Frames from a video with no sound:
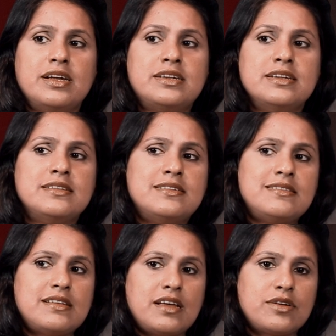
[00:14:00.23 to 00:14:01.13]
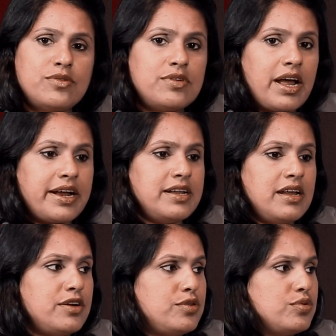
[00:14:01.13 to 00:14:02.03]
it is a good
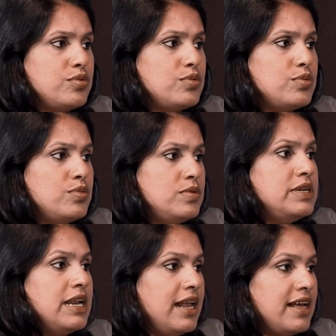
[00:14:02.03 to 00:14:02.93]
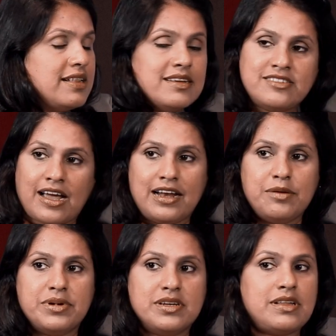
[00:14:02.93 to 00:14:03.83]
idea to delay the
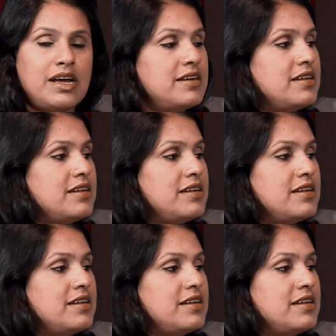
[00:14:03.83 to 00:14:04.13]
childbirth